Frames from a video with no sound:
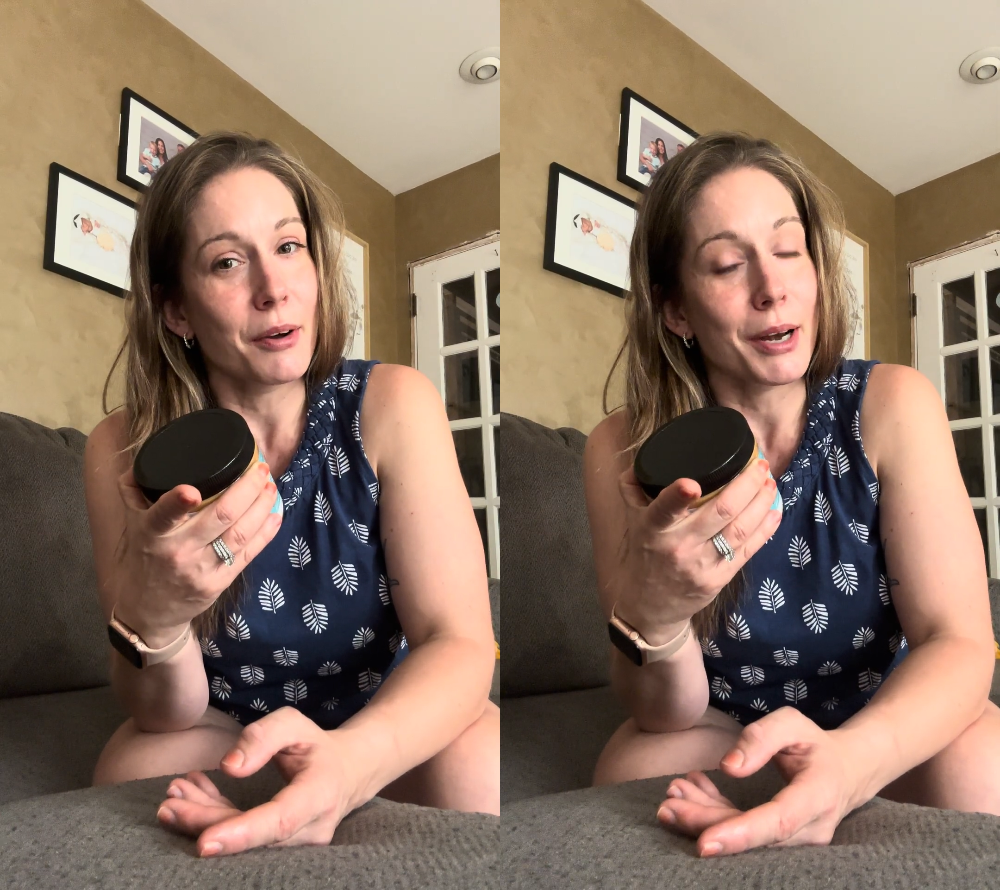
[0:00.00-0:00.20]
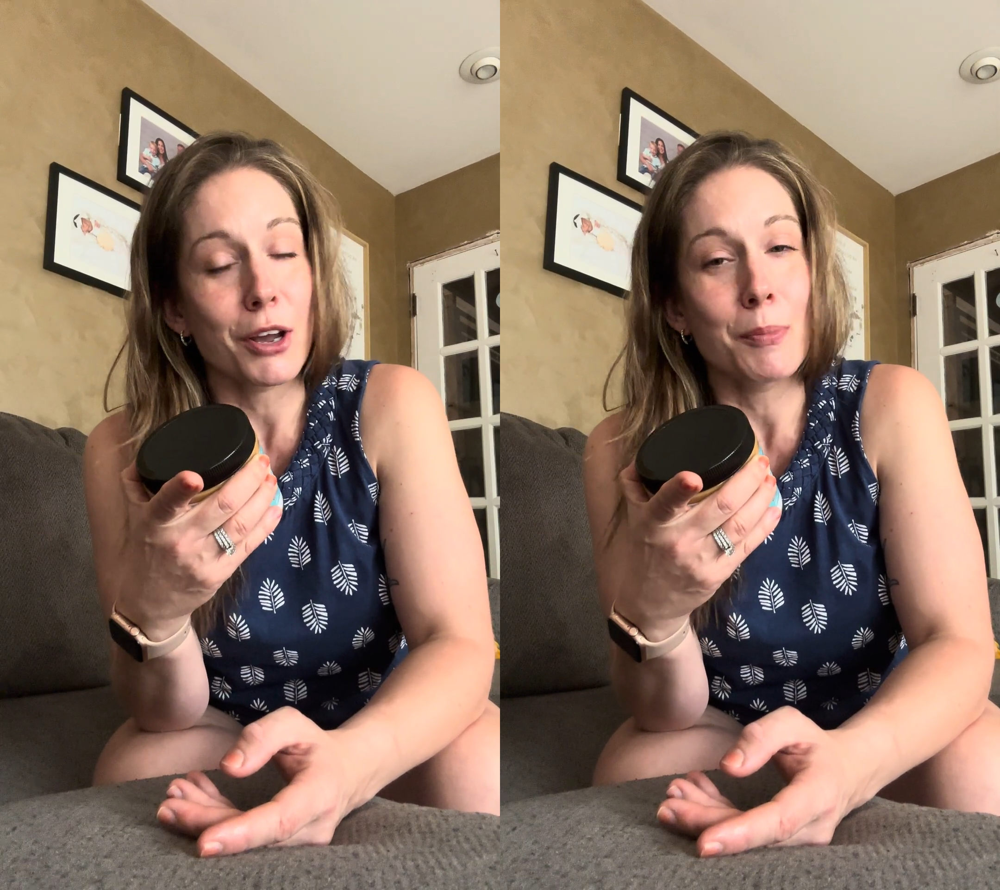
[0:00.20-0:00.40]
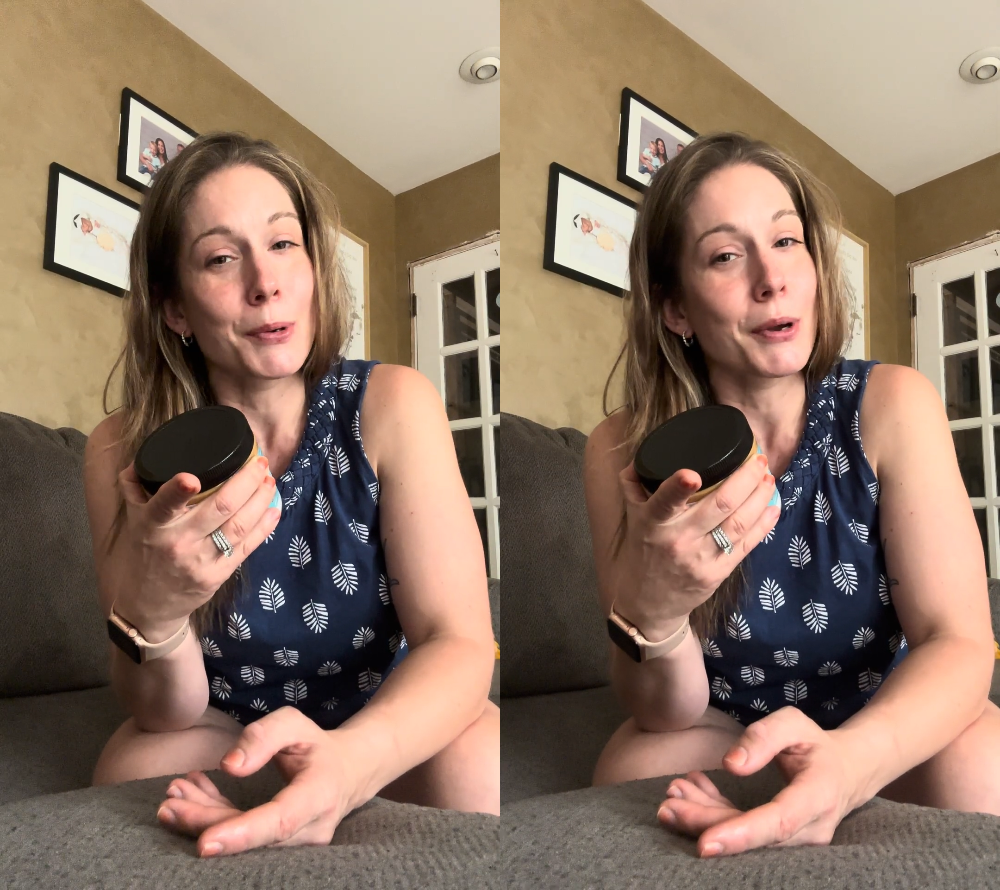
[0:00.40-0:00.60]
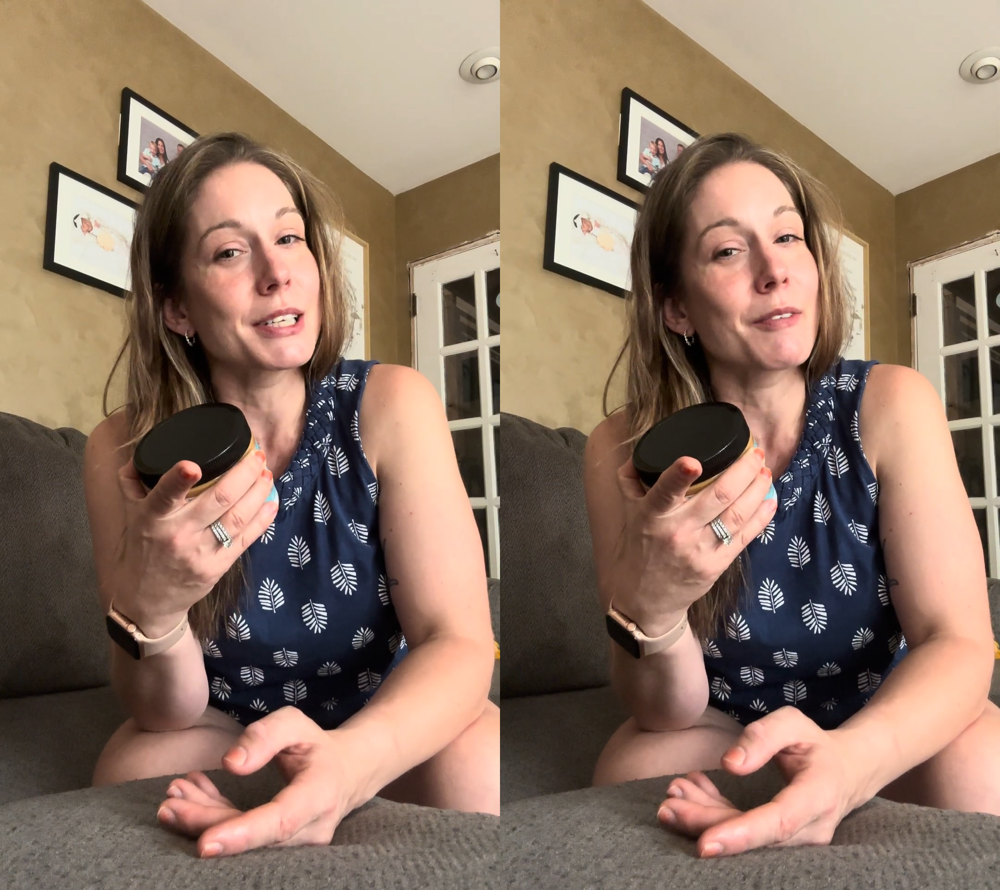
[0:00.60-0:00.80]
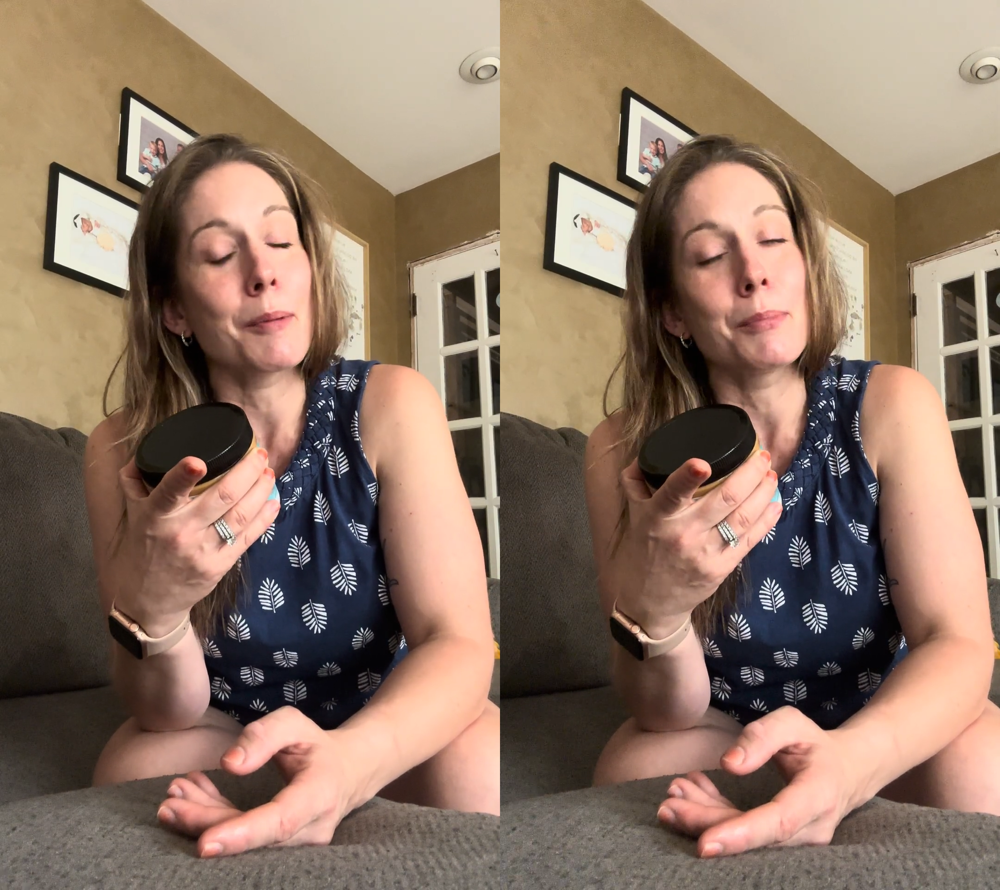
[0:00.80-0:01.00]
and I hope you guys
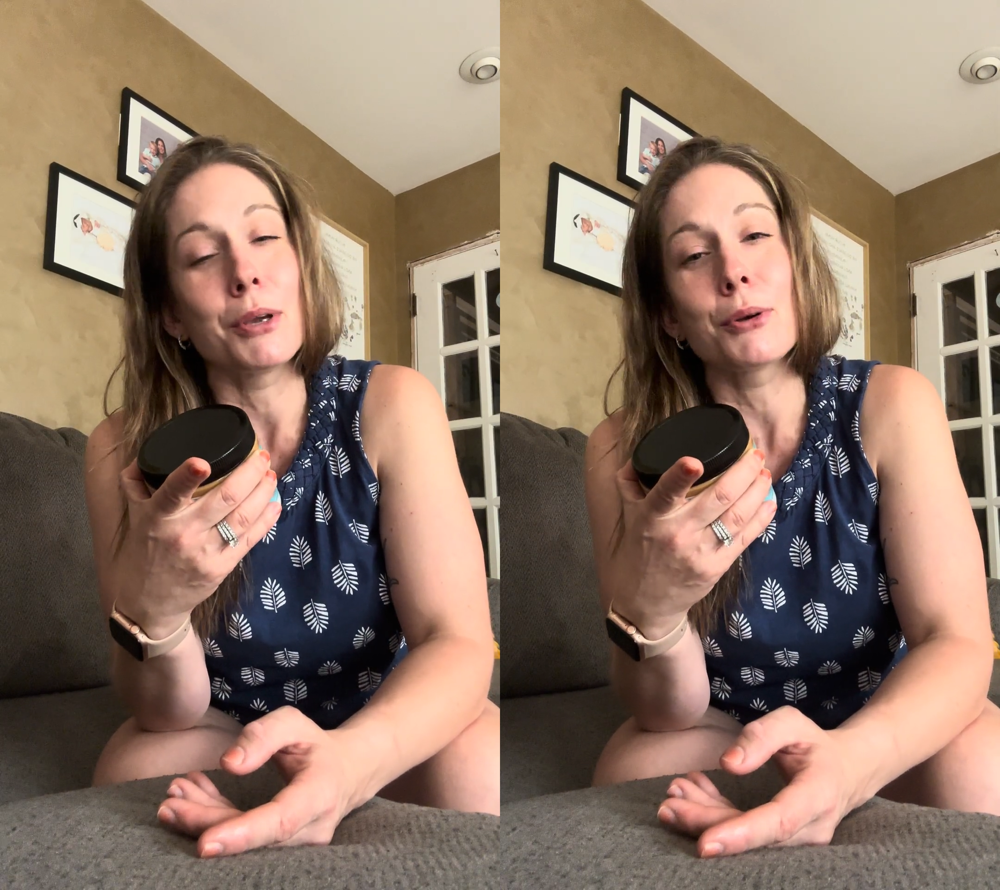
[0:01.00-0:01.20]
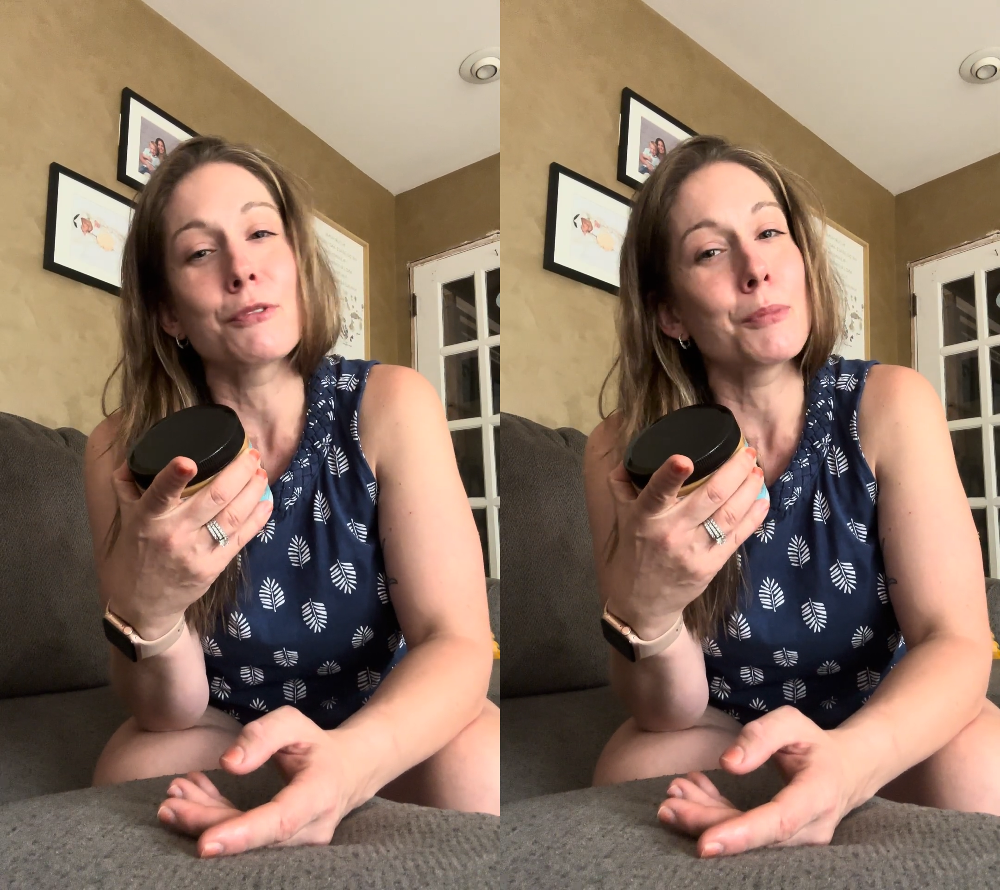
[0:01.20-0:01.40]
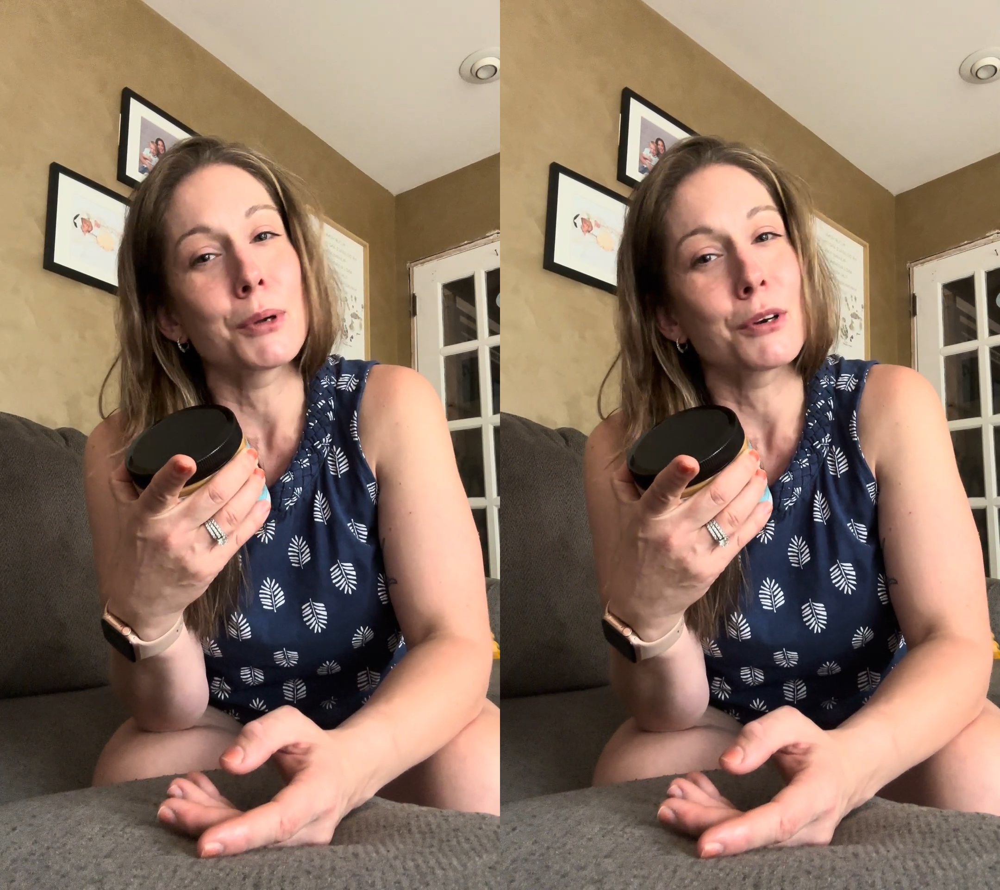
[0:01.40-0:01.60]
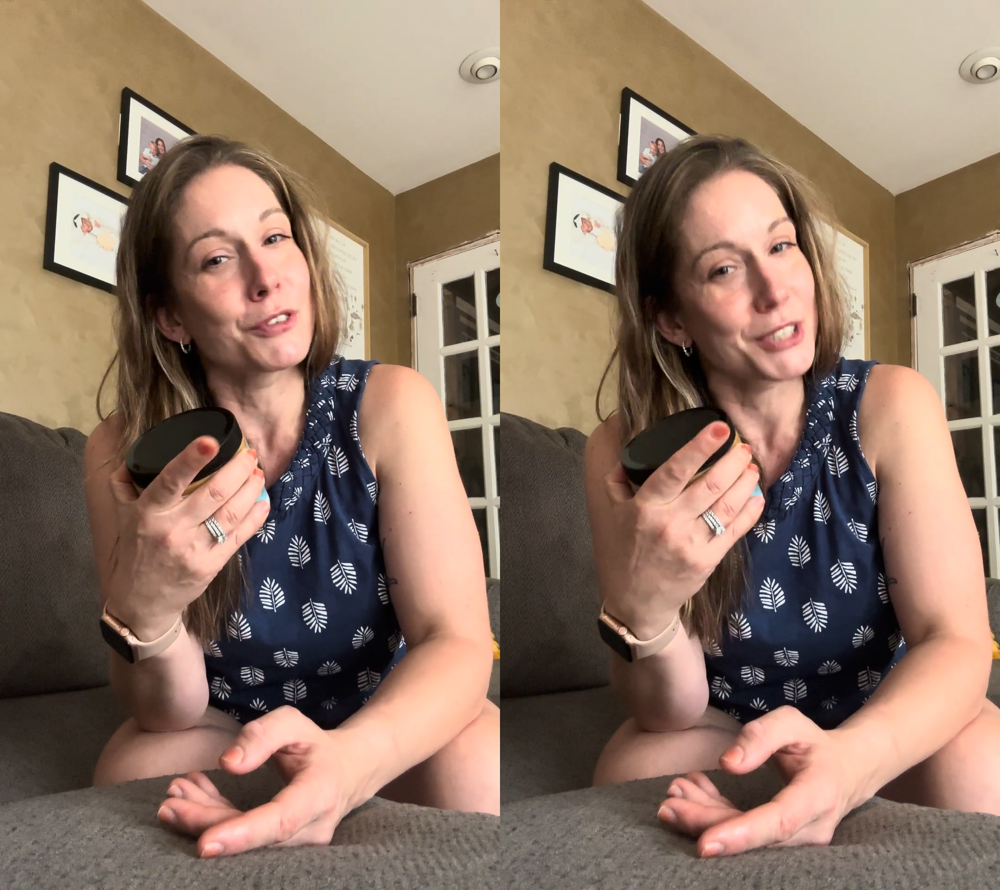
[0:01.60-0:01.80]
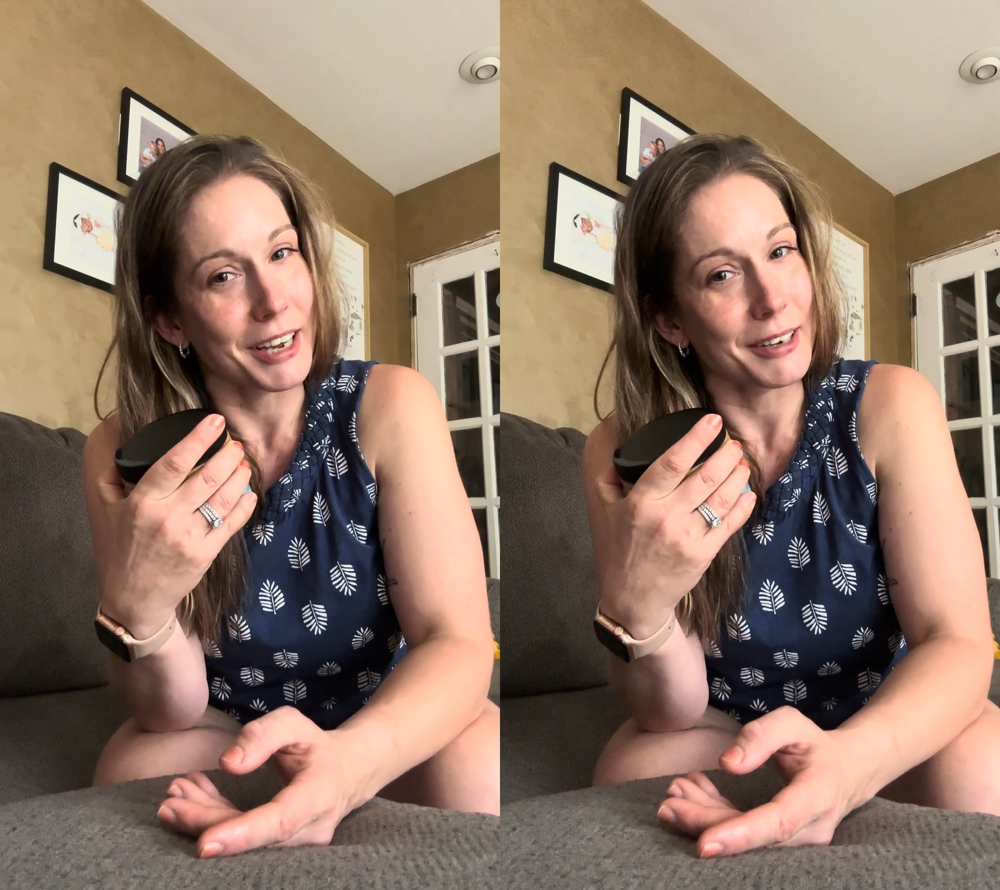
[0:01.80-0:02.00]
have a beautiful, beautiful
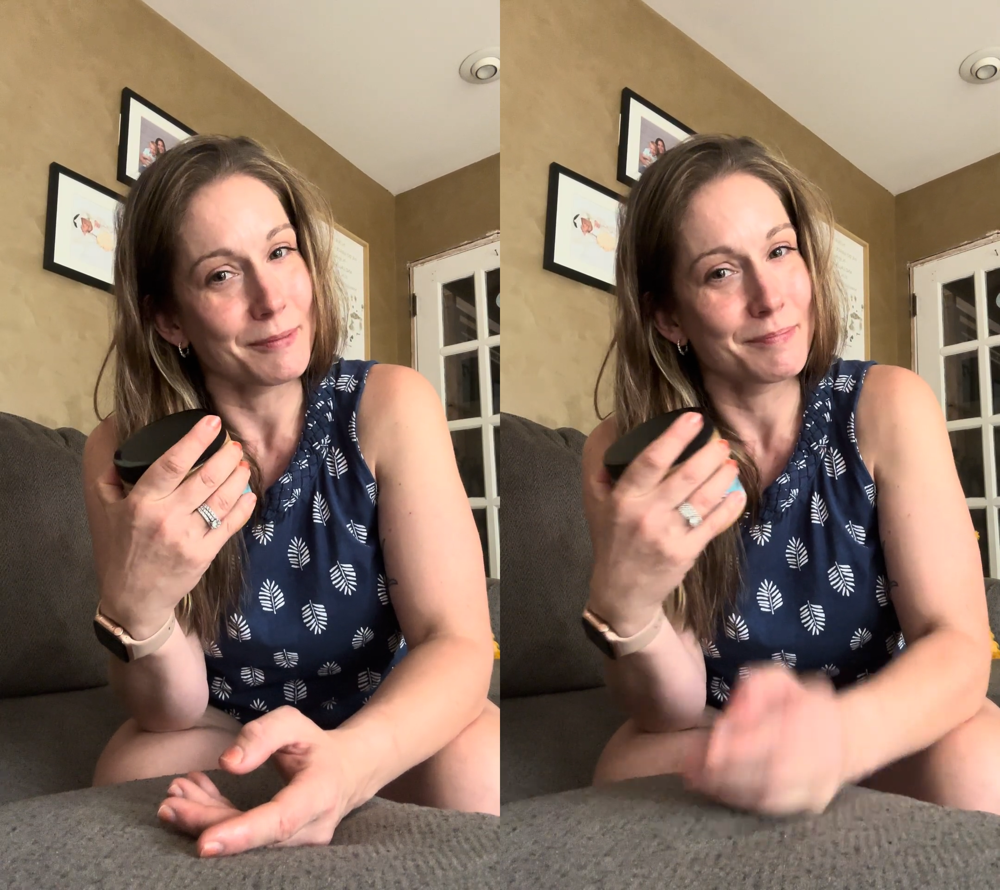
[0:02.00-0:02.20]
day.